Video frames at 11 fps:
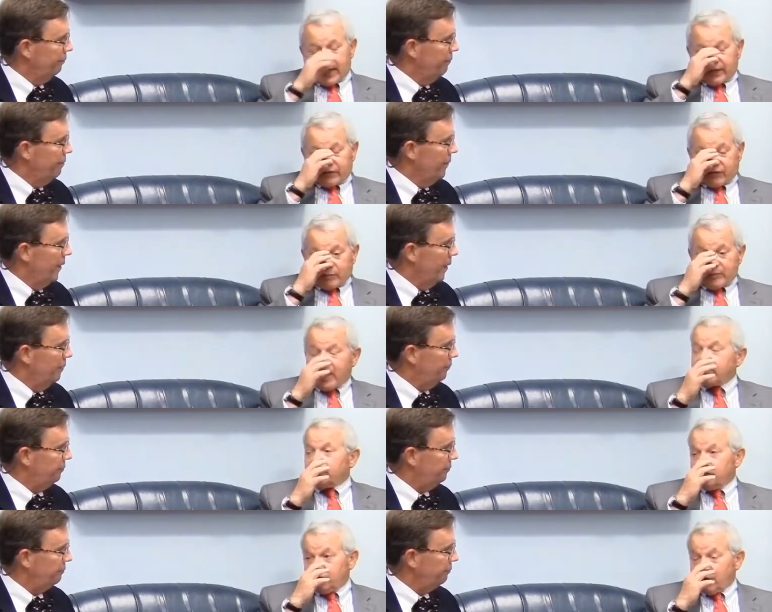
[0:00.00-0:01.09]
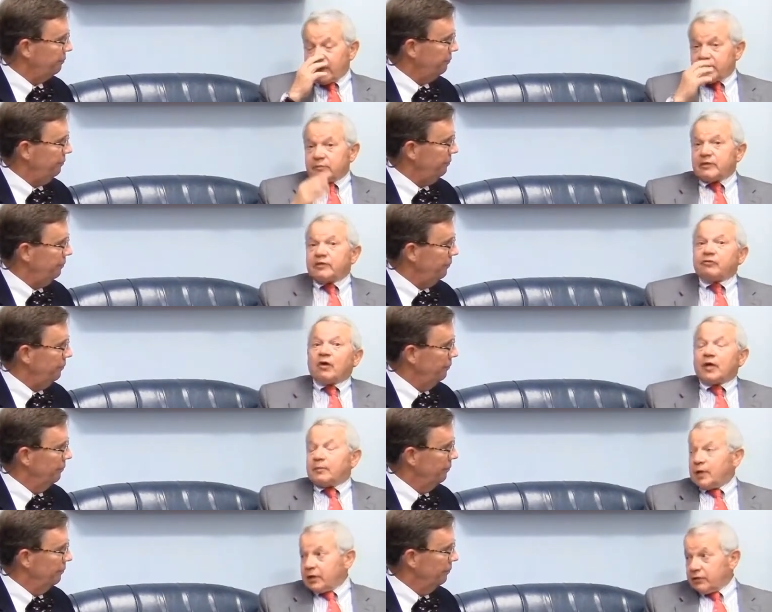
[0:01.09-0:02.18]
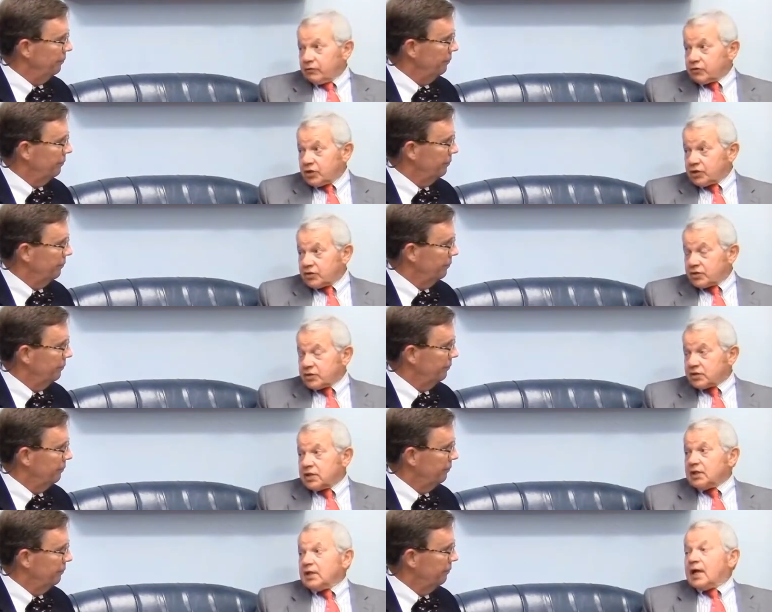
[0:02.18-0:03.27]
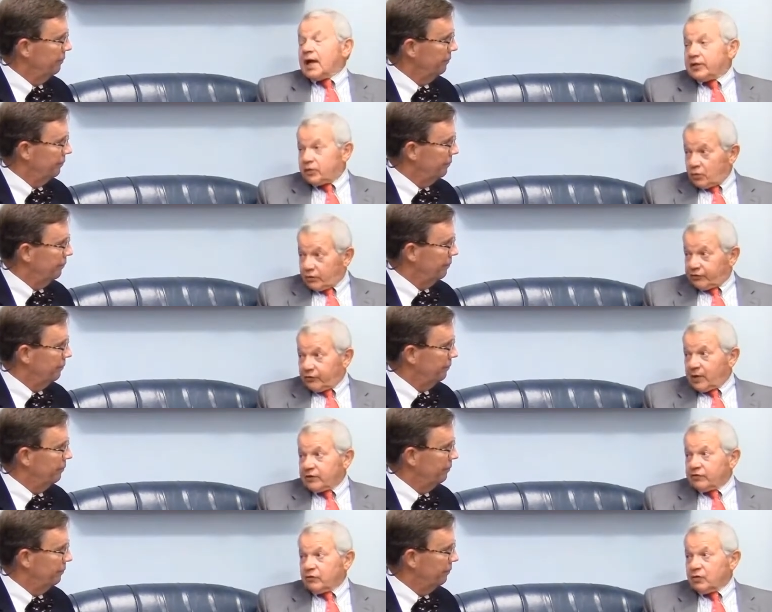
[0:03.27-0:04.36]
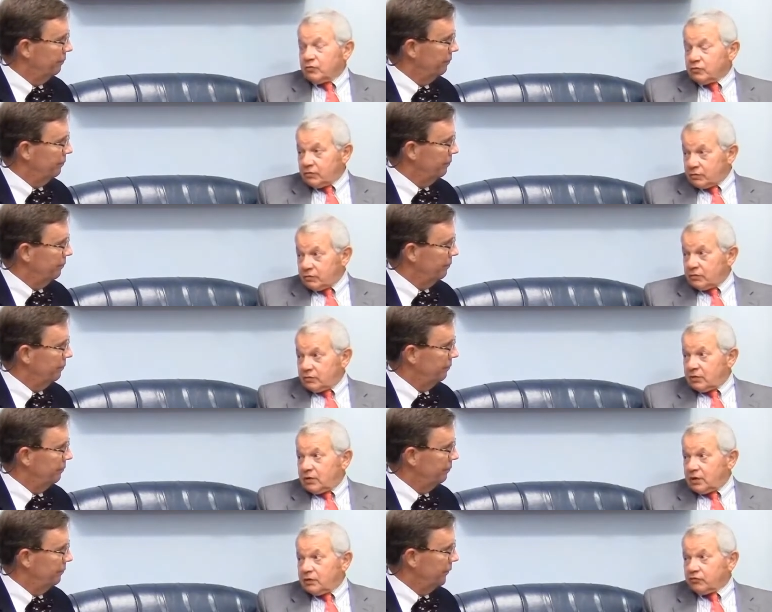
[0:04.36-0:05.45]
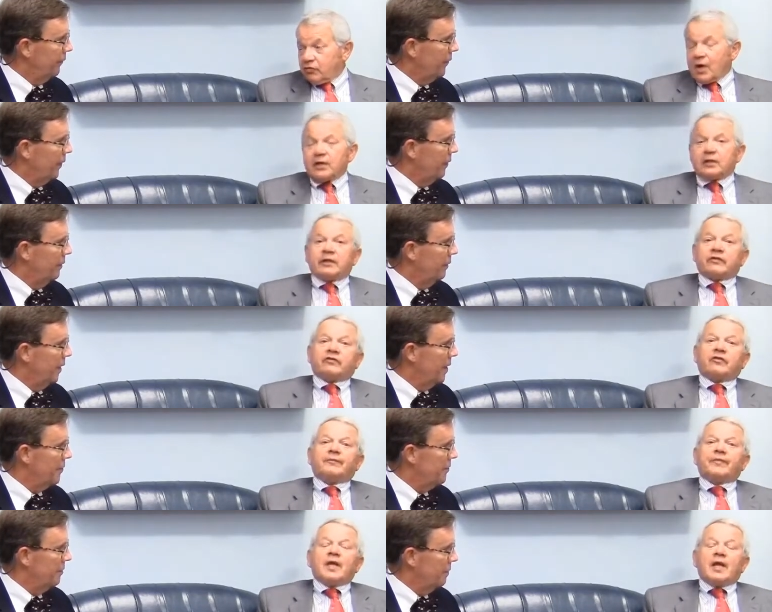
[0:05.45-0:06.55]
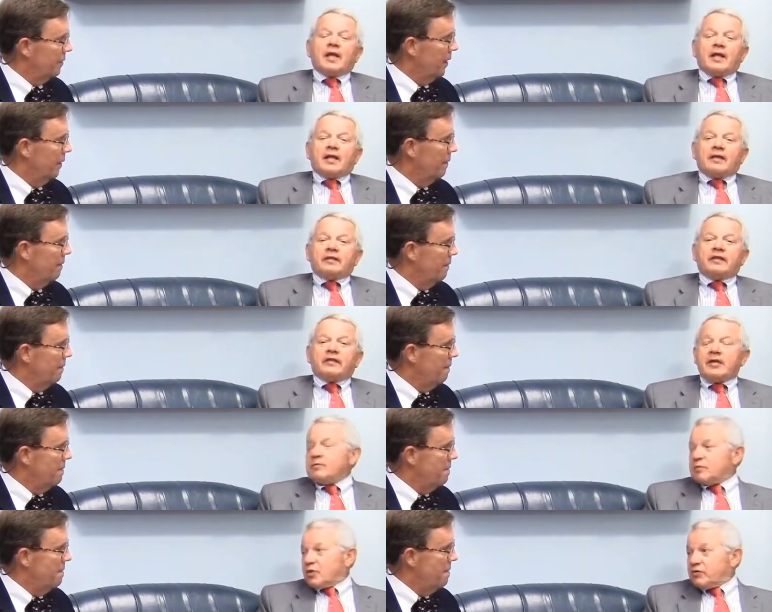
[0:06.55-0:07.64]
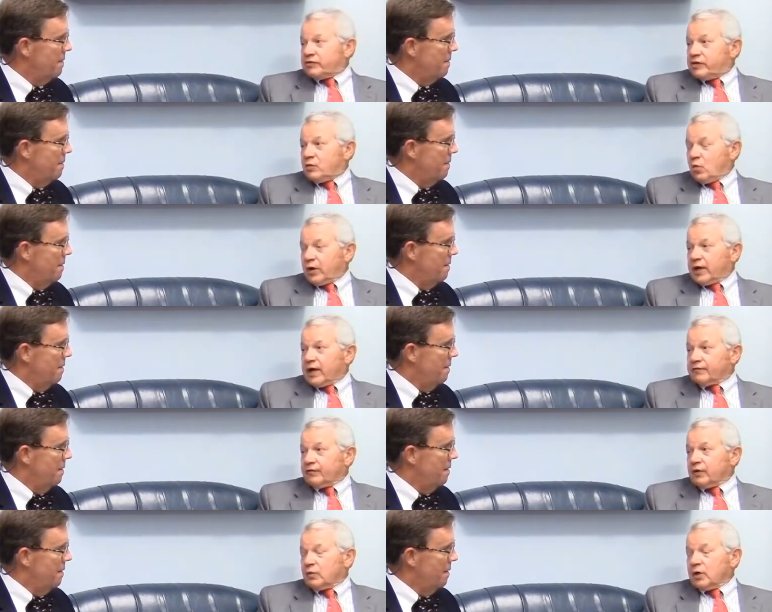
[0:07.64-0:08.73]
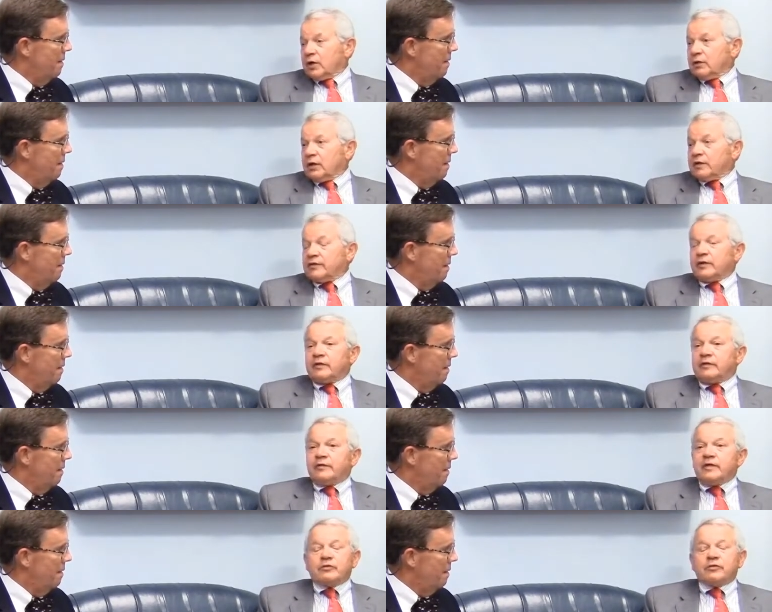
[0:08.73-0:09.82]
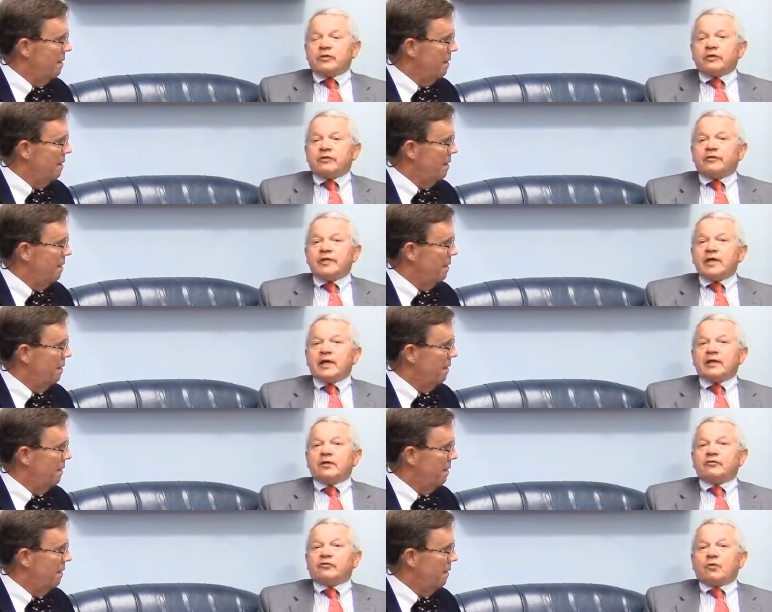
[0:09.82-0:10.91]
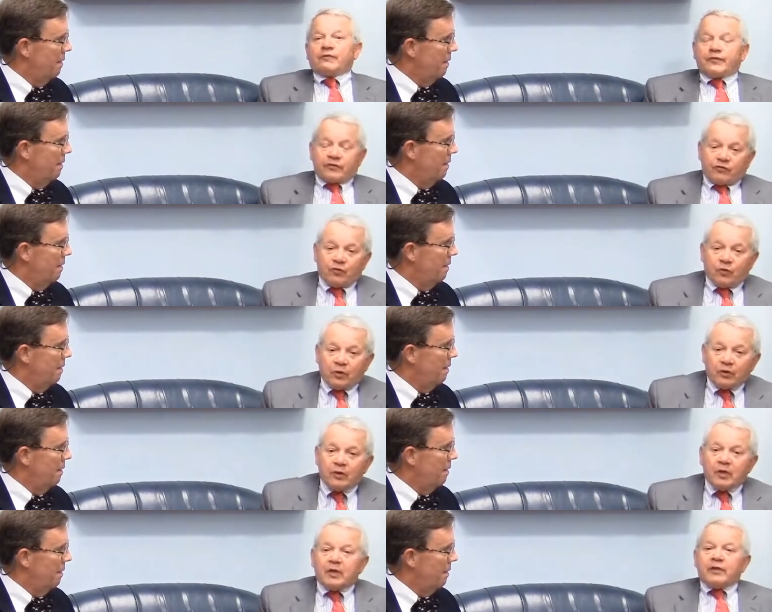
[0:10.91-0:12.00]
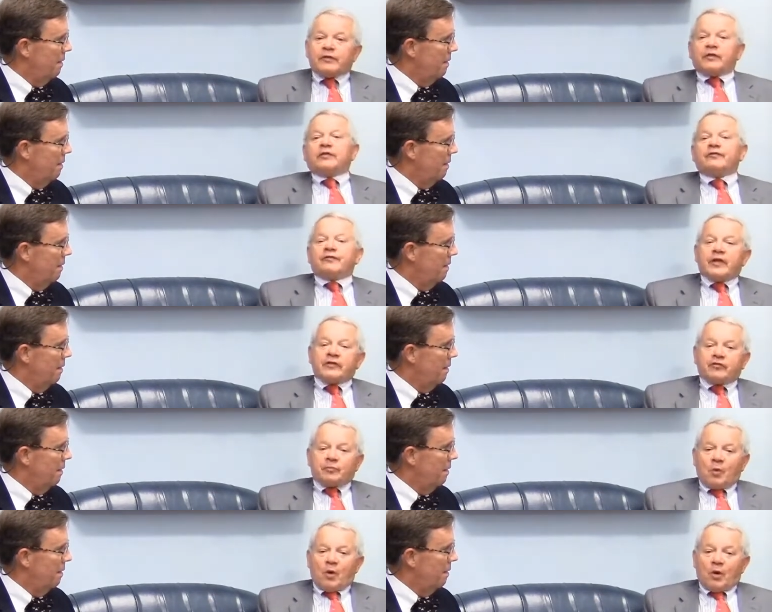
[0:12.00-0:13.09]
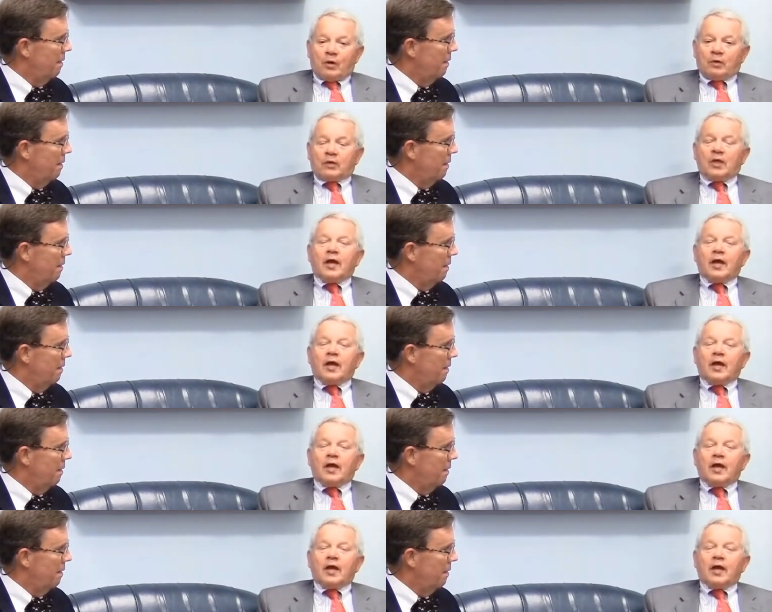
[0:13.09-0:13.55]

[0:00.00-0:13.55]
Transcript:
Speaker 1: getting some cases ready to be tried by other judges, and you also had your own uh, trial list. The team approach didn't work out very well. Uh, the, neither the DA's office nor the defense bar